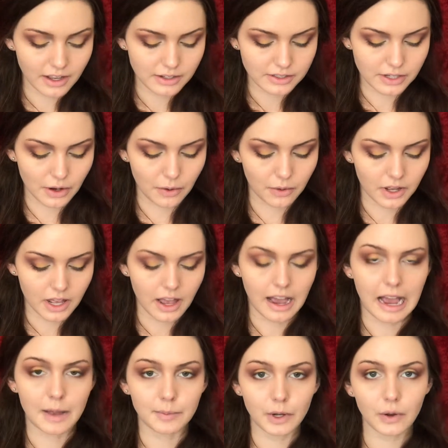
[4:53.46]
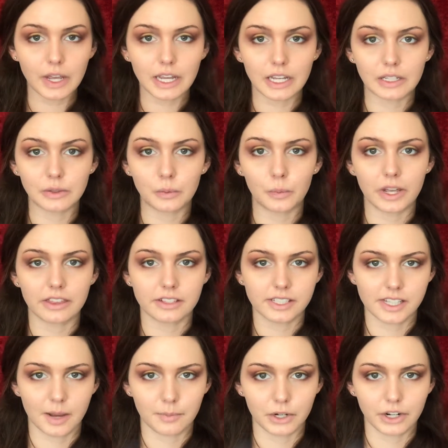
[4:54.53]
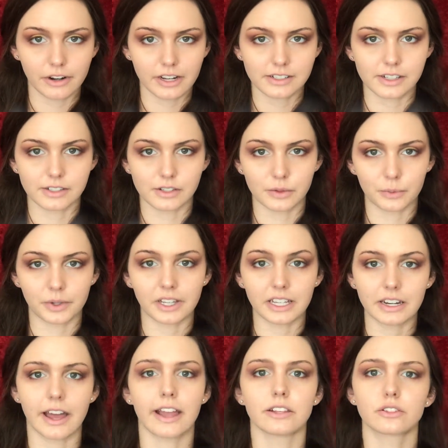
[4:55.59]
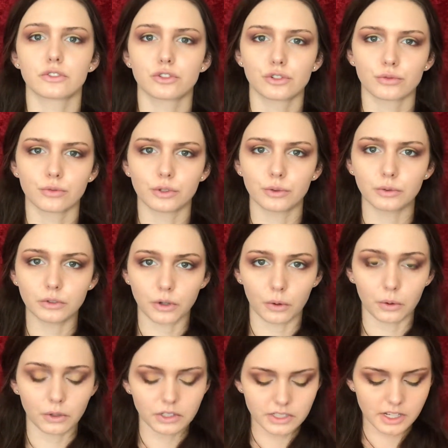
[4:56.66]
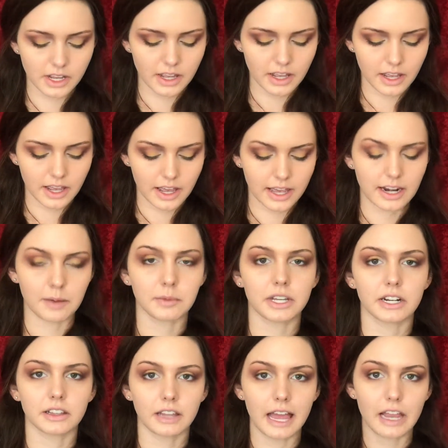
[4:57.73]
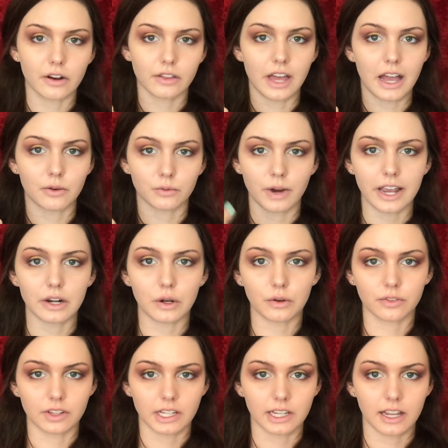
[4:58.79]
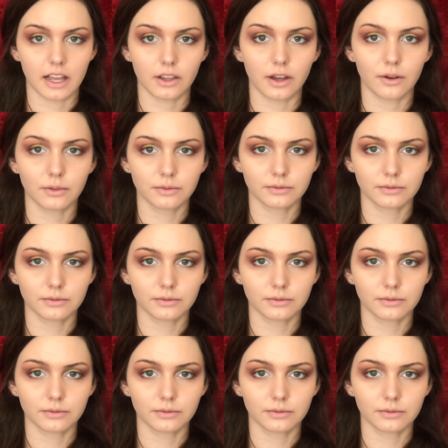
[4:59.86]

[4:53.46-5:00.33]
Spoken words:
So I'm going in with Summer because it's a really nice true gold, and I'm gonna layer that right over the yellow.